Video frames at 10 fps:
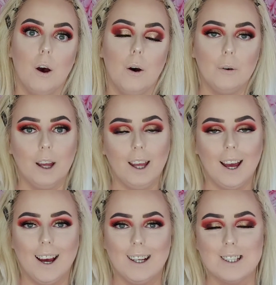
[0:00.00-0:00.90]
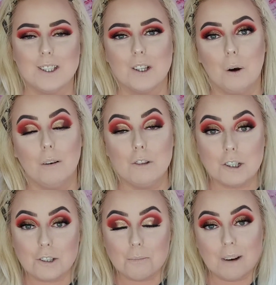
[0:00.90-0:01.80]
Okay guys, so I've
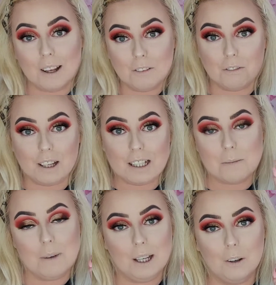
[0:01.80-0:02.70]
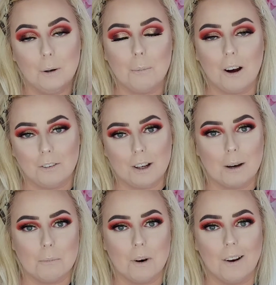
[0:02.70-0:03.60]
just done my face makeup off
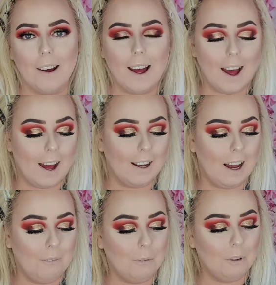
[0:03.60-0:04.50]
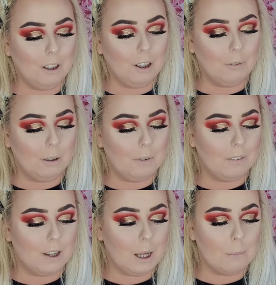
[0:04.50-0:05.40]
camera, and now I'm going to go in
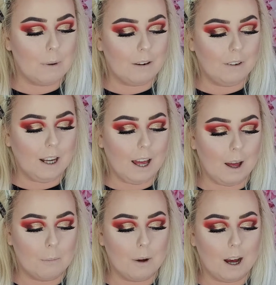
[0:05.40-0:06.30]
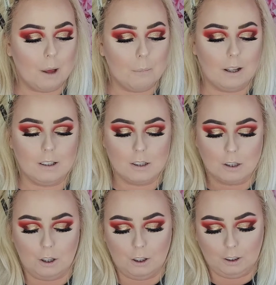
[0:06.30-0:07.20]
with the Barry M eye
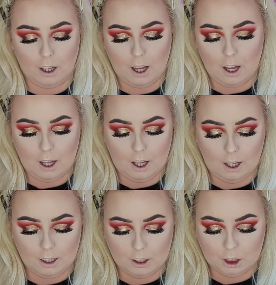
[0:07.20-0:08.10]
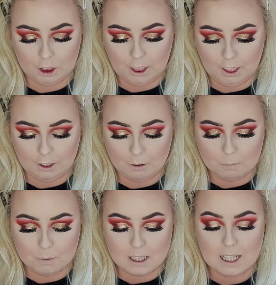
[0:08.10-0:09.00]
pencil in the shade
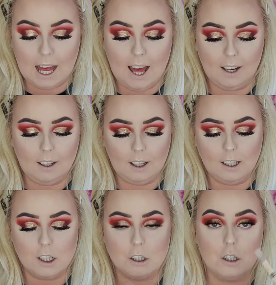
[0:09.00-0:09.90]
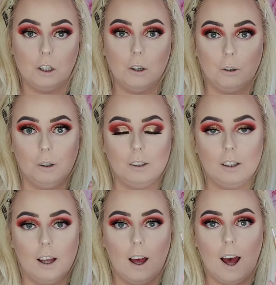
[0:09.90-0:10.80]
number 10, and it's just a gold
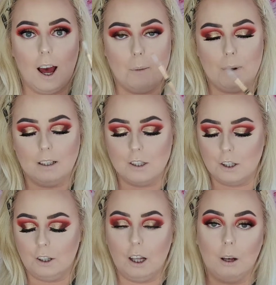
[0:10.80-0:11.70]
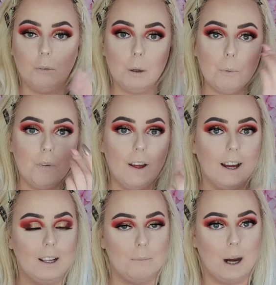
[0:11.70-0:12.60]
eye pencil. I'm going to put
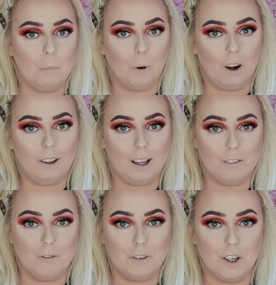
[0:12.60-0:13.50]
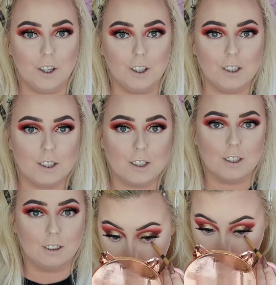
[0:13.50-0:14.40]
that in my waterline first.